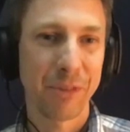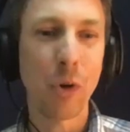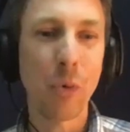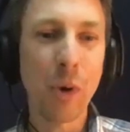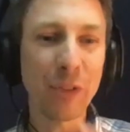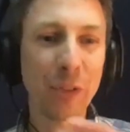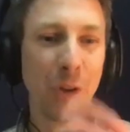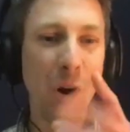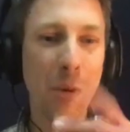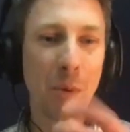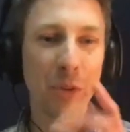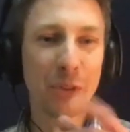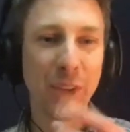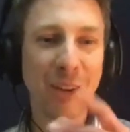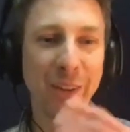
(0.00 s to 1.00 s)
Your whistle
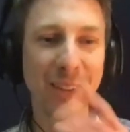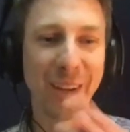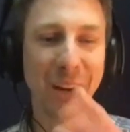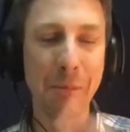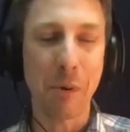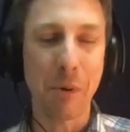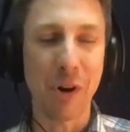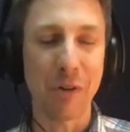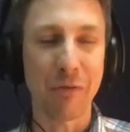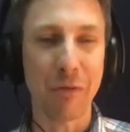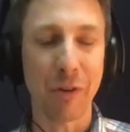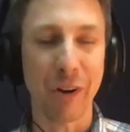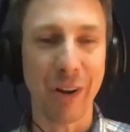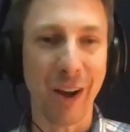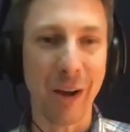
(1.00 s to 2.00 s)
almost sounded like a bird
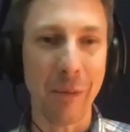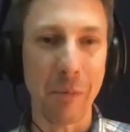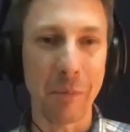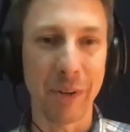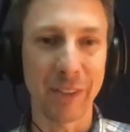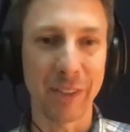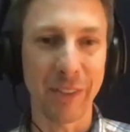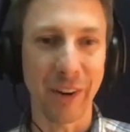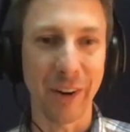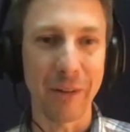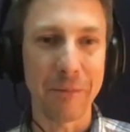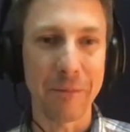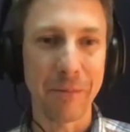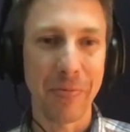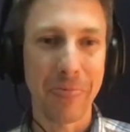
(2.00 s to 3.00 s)
for a couple minutes there.
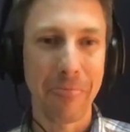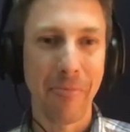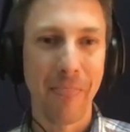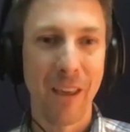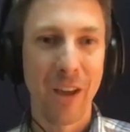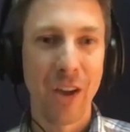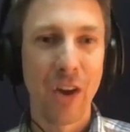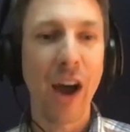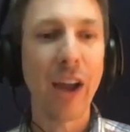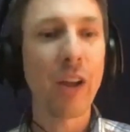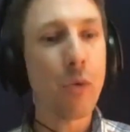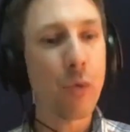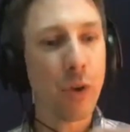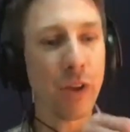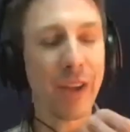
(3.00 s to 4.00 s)

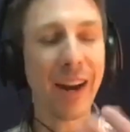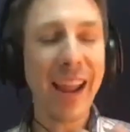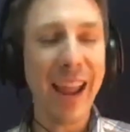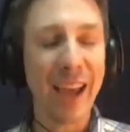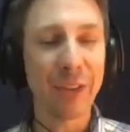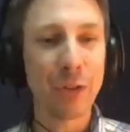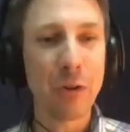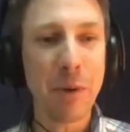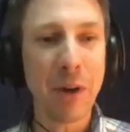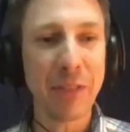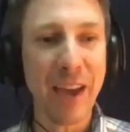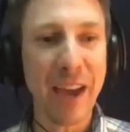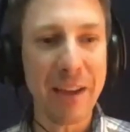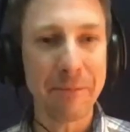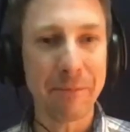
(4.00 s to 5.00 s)
Can I ask you about
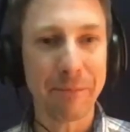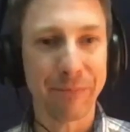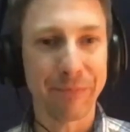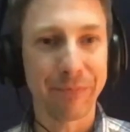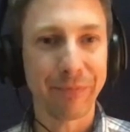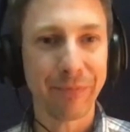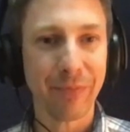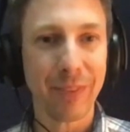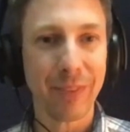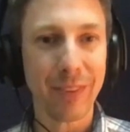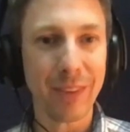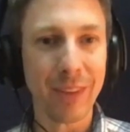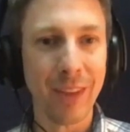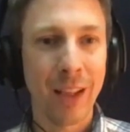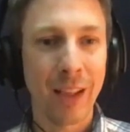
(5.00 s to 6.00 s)
that?
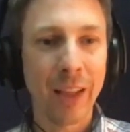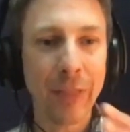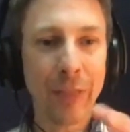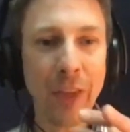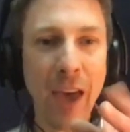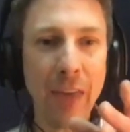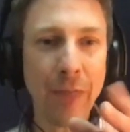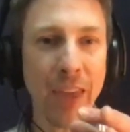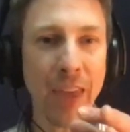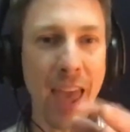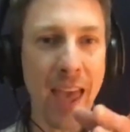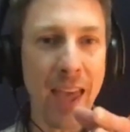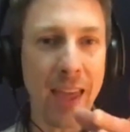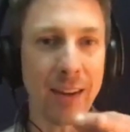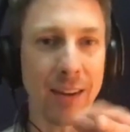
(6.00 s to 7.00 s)
Like at the
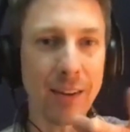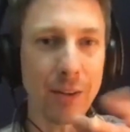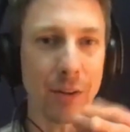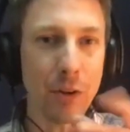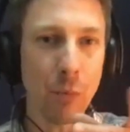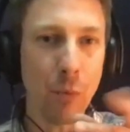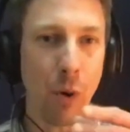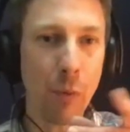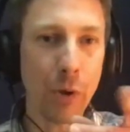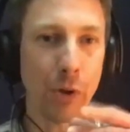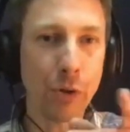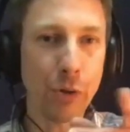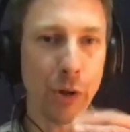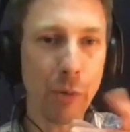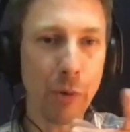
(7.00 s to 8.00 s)
end, what were
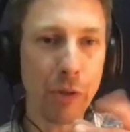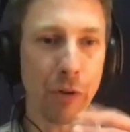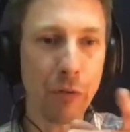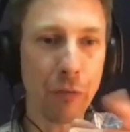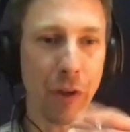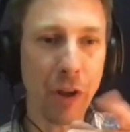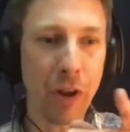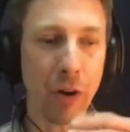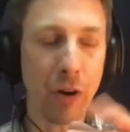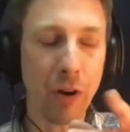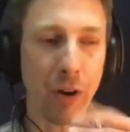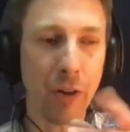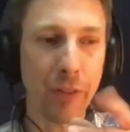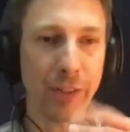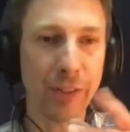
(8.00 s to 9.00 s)
you doing with your finger
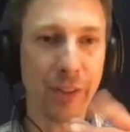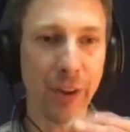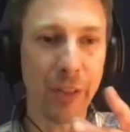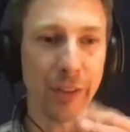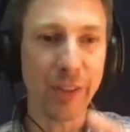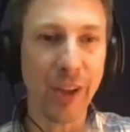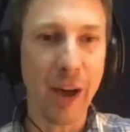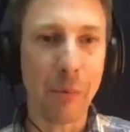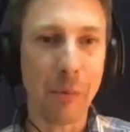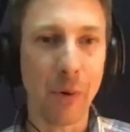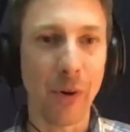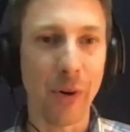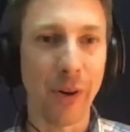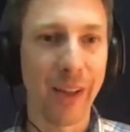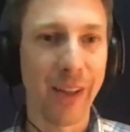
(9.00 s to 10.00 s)
on the top
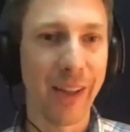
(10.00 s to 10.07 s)
hole?